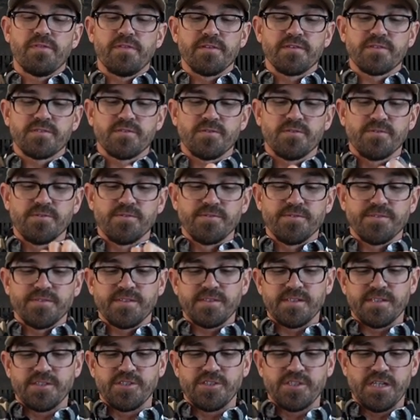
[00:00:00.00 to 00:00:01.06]
the
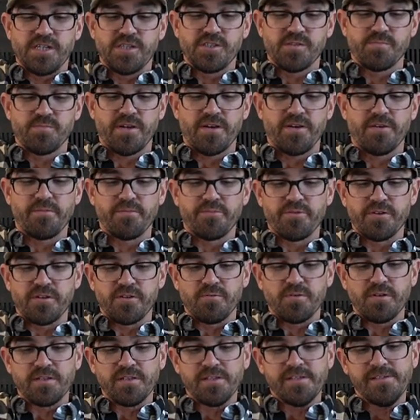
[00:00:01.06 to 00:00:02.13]
soles and change them out pretty
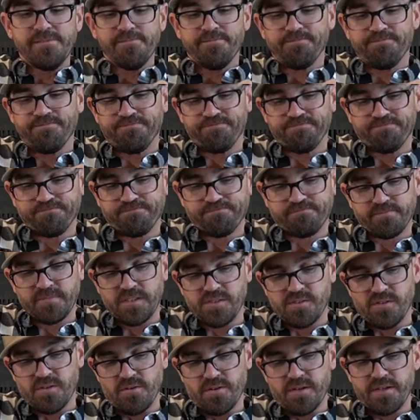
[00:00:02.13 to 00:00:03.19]
quickly.
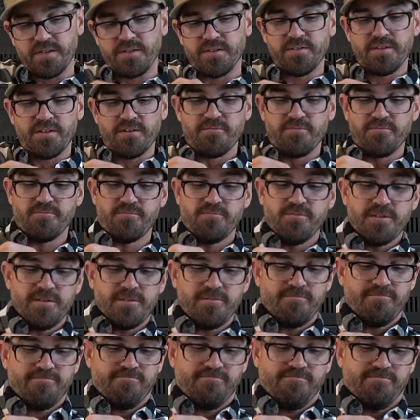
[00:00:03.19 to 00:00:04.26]
So I can do that real quick.
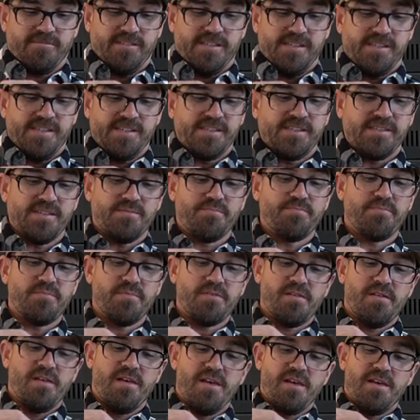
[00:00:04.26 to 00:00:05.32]
It is
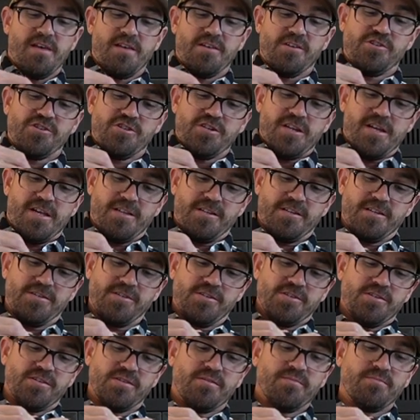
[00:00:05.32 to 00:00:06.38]
a
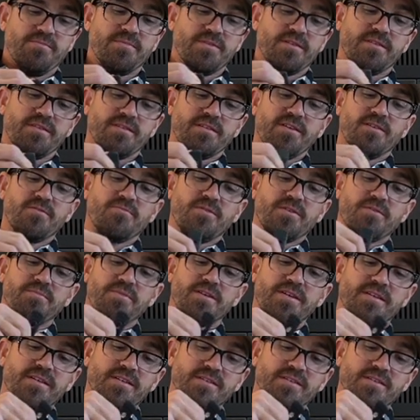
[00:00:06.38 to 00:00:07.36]
challenge, but they don't want to make